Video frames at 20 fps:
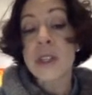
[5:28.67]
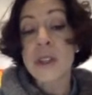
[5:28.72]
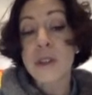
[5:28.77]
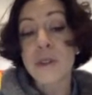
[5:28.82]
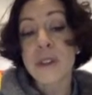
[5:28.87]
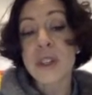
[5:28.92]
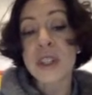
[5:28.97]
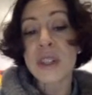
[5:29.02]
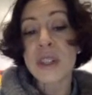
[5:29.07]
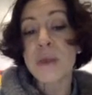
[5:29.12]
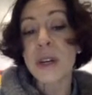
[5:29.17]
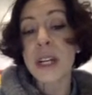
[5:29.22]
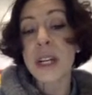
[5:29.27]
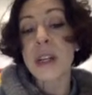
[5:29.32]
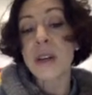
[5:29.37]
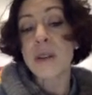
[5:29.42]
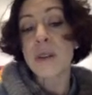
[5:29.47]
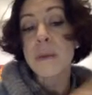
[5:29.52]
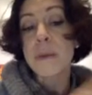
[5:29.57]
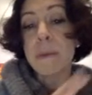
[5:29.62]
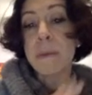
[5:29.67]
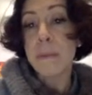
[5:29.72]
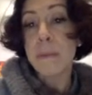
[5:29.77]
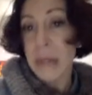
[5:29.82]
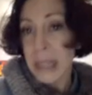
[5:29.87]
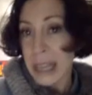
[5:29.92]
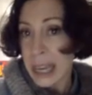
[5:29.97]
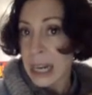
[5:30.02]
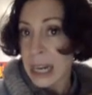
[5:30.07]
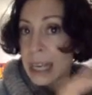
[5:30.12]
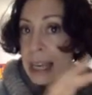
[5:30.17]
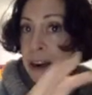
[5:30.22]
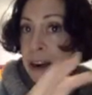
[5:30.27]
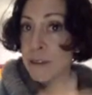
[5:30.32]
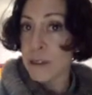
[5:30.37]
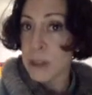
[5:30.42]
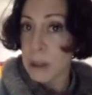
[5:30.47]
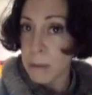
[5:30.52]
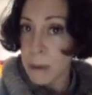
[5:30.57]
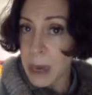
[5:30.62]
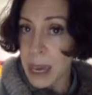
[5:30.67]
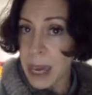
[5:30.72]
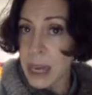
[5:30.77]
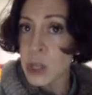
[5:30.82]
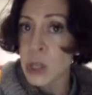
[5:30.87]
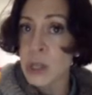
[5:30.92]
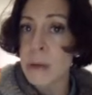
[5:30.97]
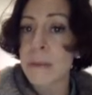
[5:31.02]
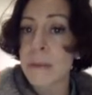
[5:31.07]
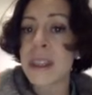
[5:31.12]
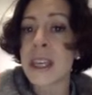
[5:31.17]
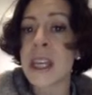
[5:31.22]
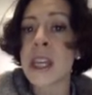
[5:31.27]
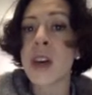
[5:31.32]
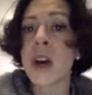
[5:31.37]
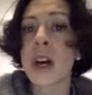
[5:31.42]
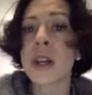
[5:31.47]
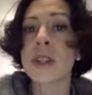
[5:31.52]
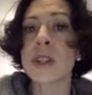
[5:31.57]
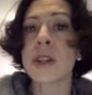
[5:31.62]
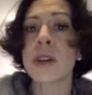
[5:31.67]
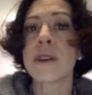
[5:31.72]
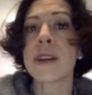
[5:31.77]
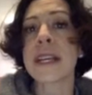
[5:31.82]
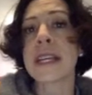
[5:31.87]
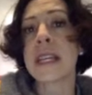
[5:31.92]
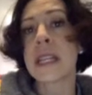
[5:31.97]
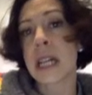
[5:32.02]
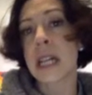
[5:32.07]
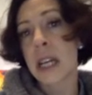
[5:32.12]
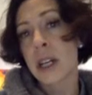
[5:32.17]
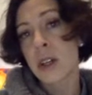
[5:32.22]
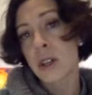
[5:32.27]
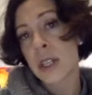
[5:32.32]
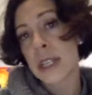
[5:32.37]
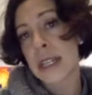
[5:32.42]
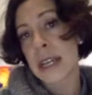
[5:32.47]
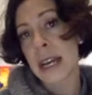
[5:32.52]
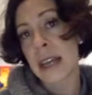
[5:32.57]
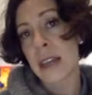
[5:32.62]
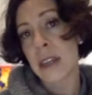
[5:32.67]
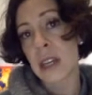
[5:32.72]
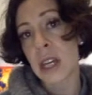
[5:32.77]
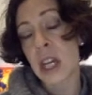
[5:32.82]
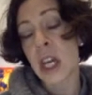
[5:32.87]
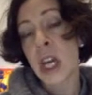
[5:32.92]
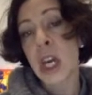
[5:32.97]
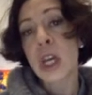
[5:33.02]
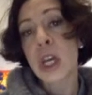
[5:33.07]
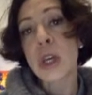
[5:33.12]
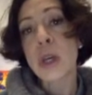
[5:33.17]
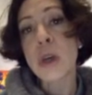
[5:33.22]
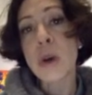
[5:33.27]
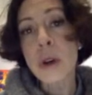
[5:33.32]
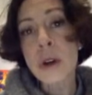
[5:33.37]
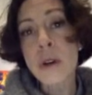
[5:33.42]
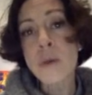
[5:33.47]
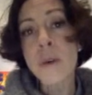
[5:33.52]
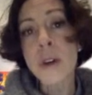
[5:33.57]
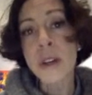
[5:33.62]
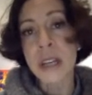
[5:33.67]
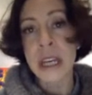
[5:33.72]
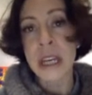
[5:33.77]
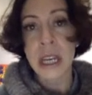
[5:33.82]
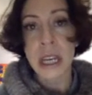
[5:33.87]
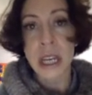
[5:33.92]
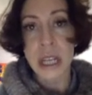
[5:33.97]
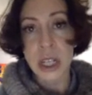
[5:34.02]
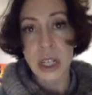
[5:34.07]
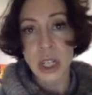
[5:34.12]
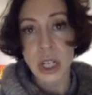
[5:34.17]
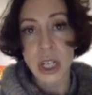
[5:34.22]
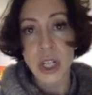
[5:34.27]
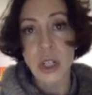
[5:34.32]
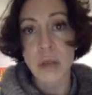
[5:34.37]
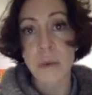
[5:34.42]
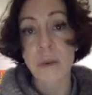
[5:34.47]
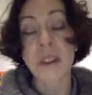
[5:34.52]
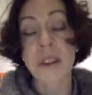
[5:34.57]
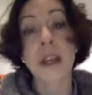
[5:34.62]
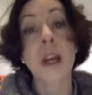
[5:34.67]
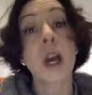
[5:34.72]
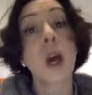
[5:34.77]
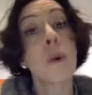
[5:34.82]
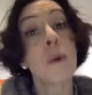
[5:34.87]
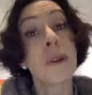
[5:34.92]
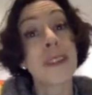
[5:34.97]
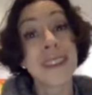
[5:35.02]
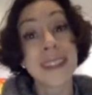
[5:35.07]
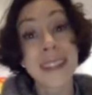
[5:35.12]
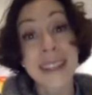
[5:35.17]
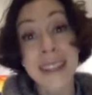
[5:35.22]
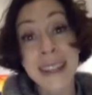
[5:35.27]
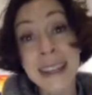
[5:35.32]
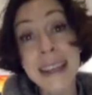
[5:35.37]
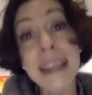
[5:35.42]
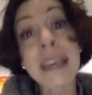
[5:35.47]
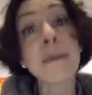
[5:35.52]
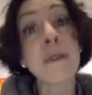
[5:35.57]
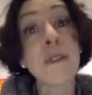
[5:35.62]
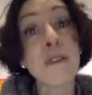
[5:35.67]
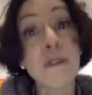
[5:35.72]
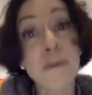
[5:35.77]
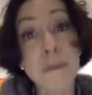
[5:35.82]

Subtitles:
So first you want to know the plan of care for the patient, but then you also need to understand that you're working in conjunction with a team